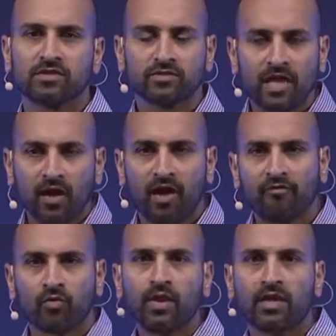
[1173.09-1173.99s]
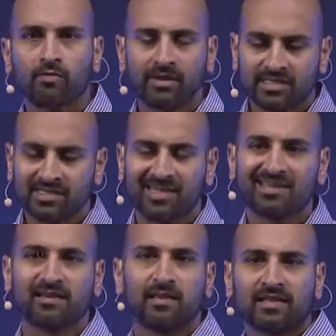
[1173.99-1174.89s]
So now every week, we just kind
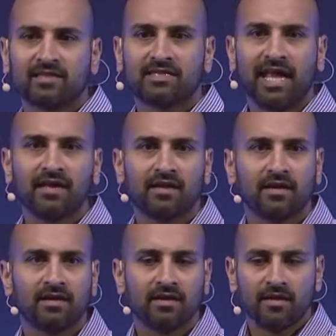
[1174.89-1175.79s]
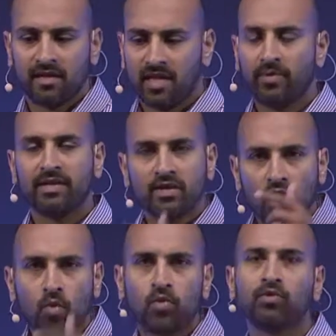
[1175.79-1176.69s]
of collect the data and we
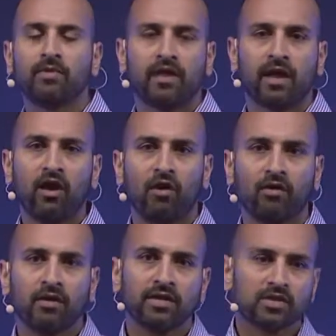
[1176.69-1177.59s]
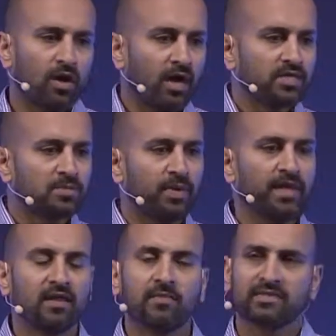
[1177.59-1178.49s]
know who they are. So I just
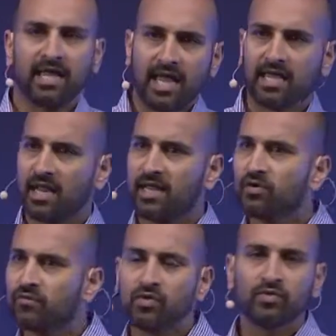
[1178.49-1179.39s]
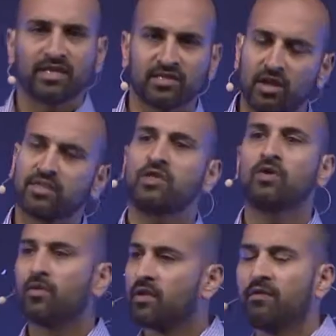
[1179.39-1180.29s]
ping them and say, hey, can I interview you? Can I talk to you?
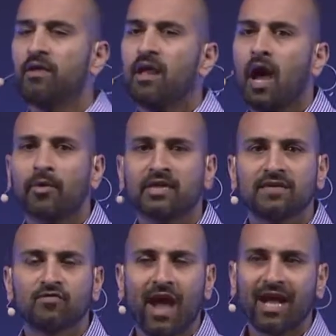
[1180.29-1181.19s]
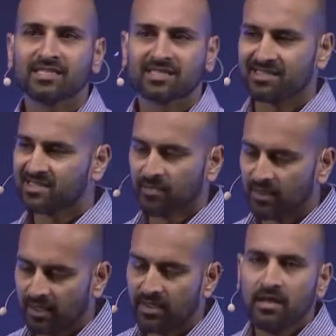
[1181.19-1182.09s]
I want to give you access to
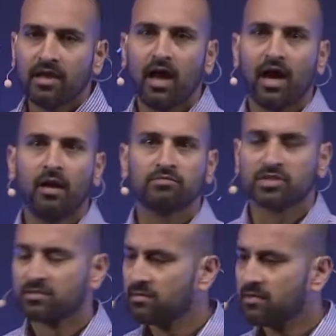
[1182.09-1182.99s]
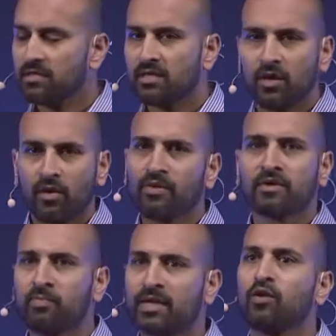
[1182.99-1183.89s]
something. I want to
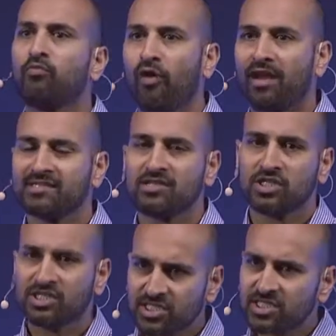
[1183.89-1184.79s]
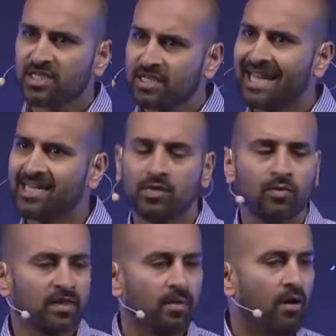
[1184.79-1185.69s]
pick your brain, essentially, just connecting
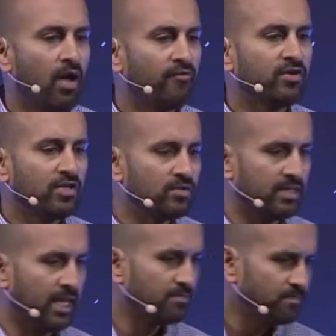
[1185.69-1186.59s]
with them every Tuesday.